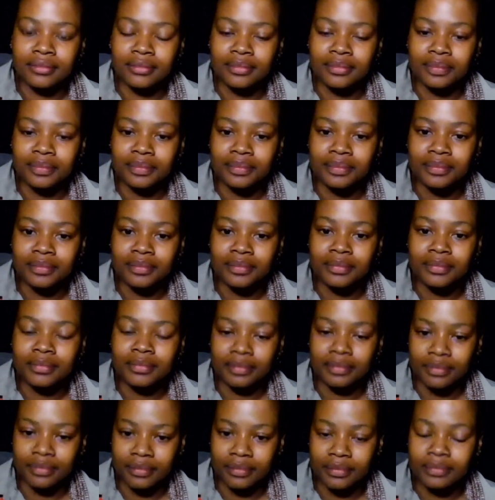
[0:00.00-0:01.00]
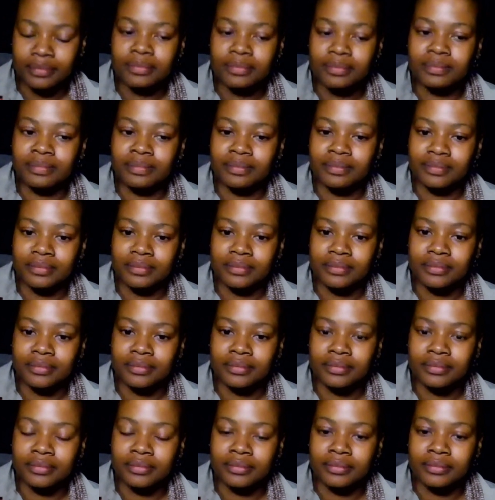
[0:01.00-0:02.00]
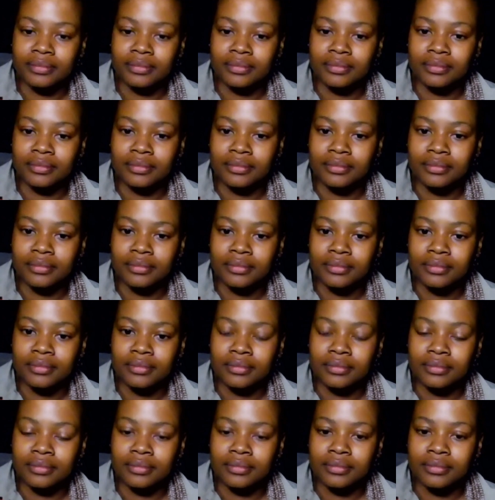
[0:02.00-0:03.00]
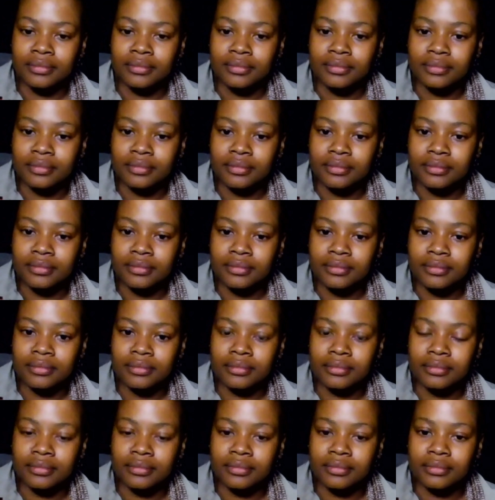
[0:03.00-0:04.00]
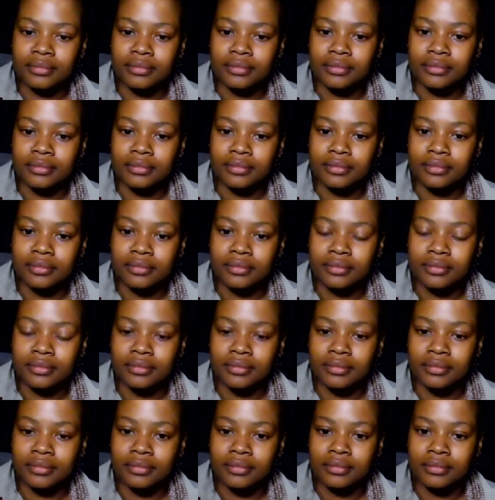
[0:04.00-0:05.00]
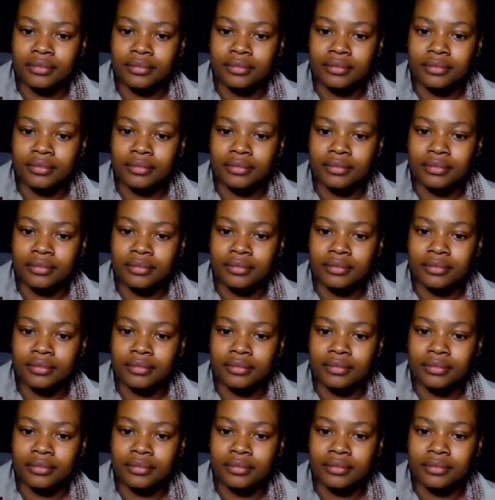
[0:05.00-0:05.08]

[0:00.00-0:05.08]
(not speaking)